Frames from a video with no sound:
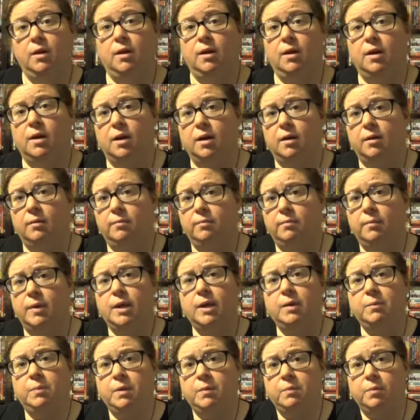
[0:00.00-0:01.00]

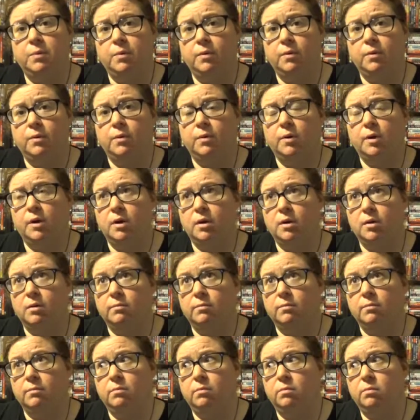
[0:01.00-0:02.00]
Many people
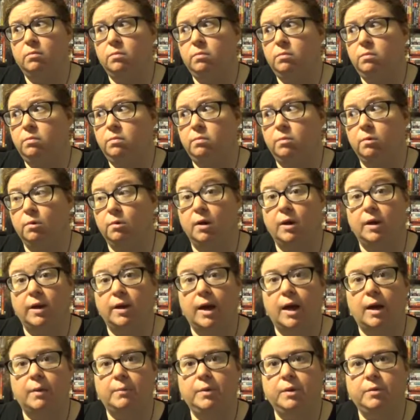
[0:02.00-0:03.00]
were
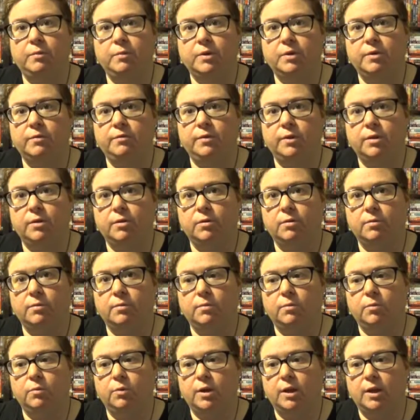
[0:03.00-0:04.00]
unhappy with the
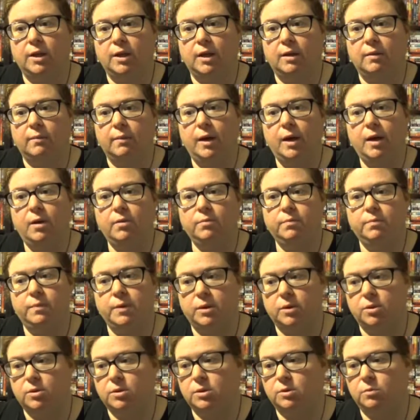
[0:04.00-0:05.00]
film when it came out,
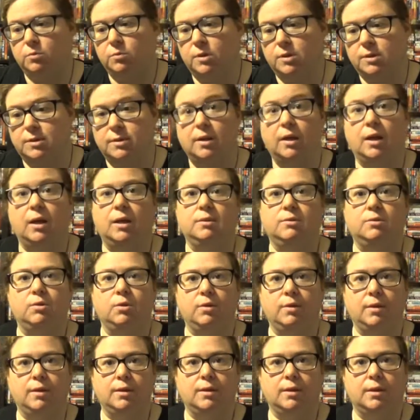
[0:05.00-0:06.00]
because it was not
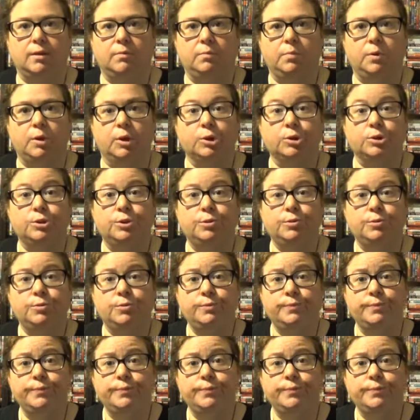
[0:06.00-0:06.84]
Dawn of the Dead Part 2.